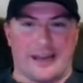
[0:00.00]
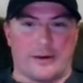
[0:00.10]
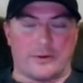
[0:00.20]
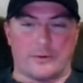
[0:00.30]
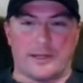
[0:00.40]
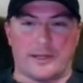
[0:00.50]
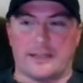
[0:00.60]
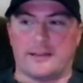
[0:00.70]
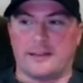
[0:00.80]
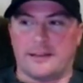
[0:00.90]
hour away.
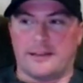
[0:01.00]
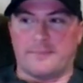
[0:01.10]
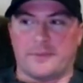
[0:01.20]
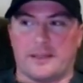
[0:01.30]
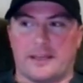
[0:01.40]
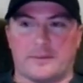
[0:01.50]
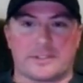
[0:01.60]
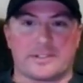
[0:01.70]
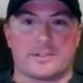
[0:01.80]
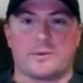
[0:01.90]
And it
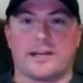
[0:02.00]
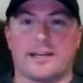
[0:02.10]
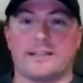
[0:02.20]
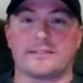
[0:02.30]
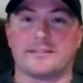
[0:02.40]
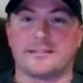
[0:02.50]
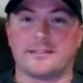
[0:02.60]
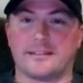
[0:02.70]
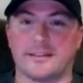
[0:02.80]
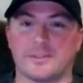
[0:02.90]
was so nice.
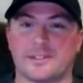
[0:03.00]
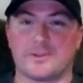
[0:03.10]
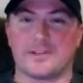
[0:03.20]
It was so